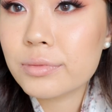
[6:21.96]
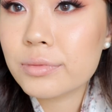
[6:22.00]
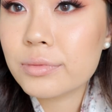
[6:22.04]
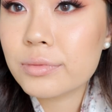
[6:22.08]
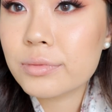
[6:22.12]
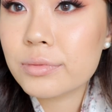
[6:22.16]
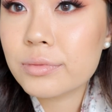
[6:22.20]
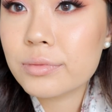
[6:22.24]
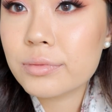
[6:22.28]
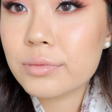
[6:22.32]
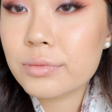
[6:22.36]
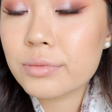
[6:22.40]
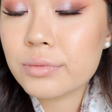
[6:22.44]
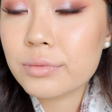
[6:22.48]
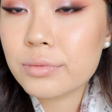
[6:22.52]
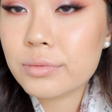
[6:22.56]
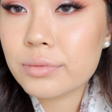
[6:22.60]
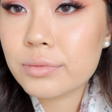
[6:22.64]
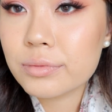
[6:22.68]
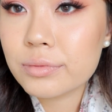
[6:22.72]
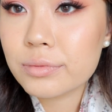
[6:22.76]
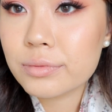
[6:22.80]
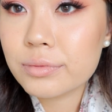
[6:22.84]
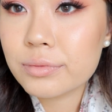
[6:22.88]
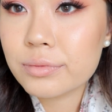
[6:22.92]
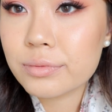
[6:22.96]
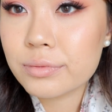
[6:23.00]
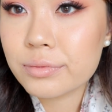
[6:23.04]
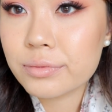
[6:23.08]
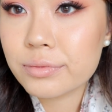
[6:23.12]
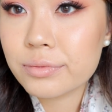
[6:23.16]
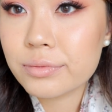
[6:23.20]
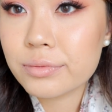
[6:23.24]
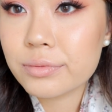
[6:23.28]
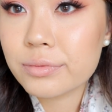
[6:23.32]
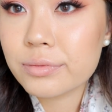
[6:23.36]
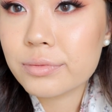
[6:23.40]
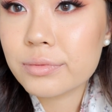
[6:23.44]

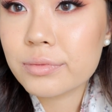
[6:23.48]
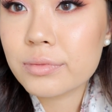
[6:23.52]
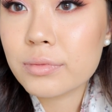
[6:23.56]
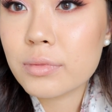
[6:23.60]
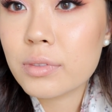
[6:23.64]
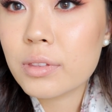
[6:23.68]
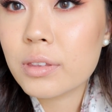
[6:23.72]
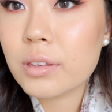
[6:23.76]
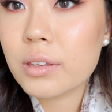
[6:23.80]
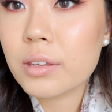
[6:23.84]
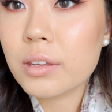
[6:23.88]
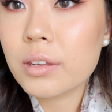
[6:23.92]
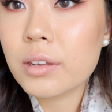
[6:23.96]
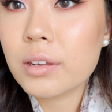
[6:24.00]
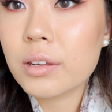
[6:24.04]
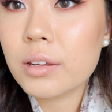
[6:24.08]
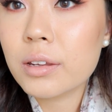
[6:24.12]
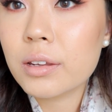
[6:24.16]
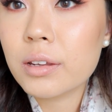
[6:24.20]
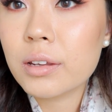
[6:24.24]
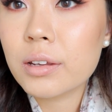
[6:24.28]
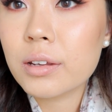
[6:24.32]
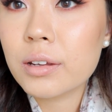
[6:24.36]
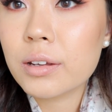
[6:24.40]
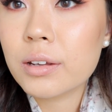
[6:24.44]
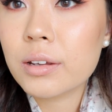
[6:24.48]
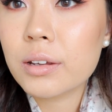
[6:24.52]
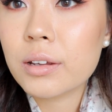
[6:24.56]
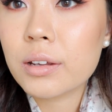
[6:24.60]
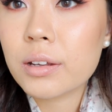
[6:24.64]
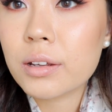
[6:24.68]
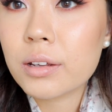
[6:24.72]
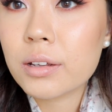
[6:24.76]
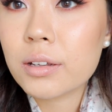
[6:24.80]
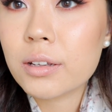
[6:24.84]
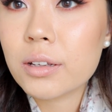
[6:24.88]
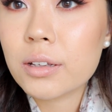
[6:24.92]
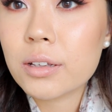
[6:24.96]

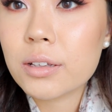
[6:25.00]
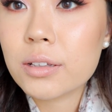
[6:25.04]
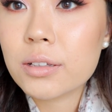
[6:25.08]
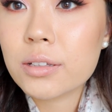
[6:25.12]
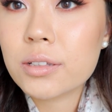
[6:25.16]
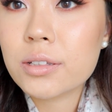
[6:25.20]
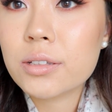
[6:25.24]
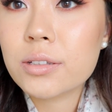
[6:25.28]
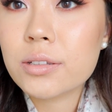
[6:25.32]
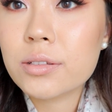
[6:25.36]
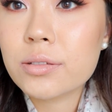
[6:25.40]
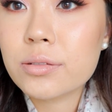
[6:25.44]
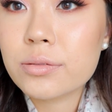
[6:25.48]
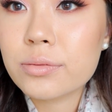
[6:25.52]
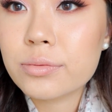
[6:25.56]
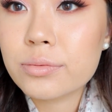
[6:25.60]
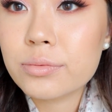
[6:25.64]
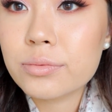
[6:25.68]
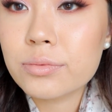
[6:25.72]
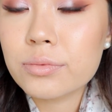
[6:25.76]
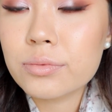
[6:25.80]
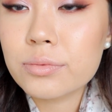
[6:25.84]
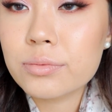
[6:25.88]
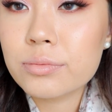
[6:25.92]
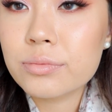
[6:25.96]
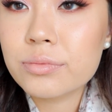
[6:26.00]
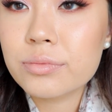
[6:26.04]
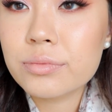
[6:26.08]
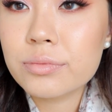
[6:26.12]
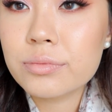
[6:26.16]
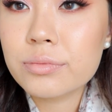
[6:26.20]
Nobody speaks.